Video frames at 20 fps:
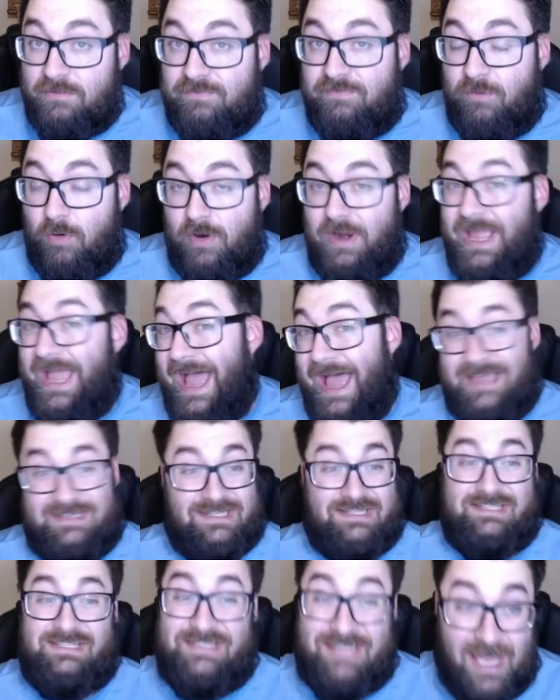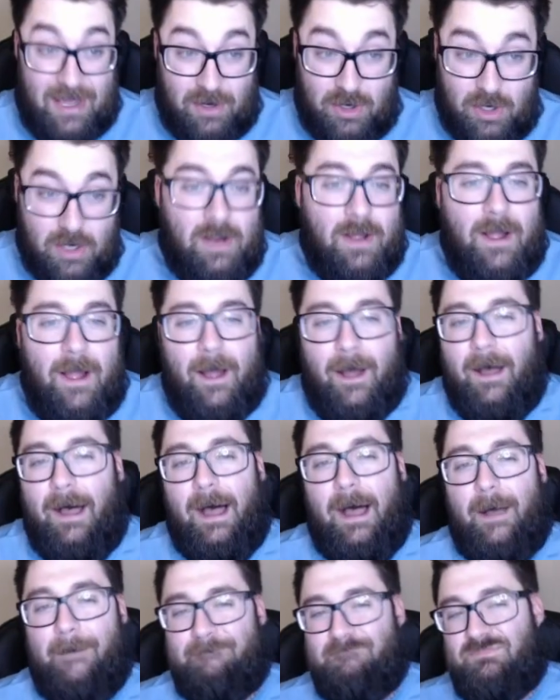for you as a center,
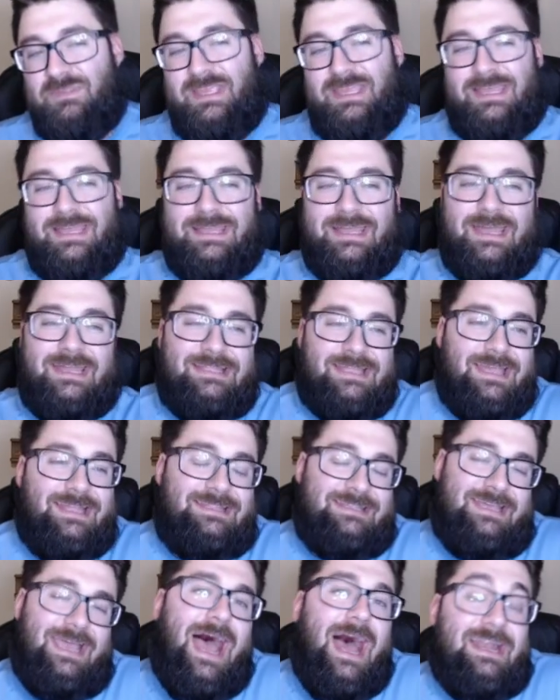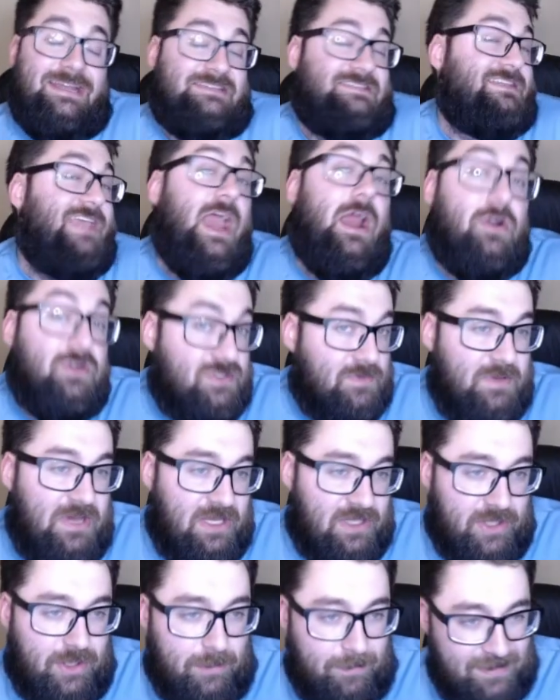it kind of scares me
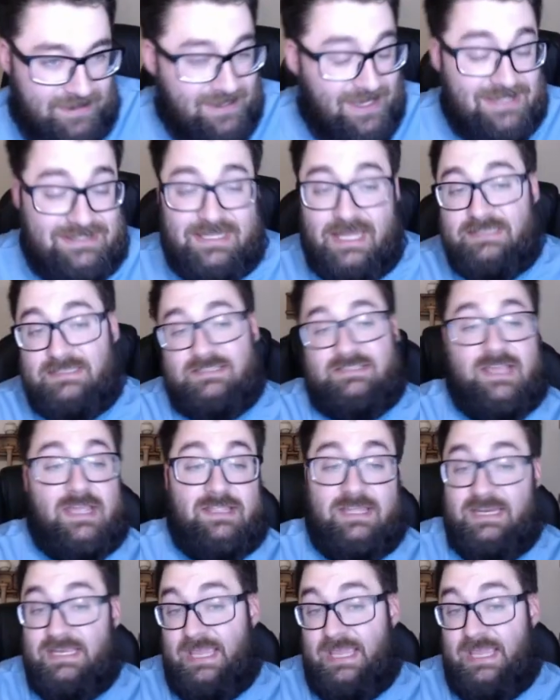a little bit. And that's not to say that he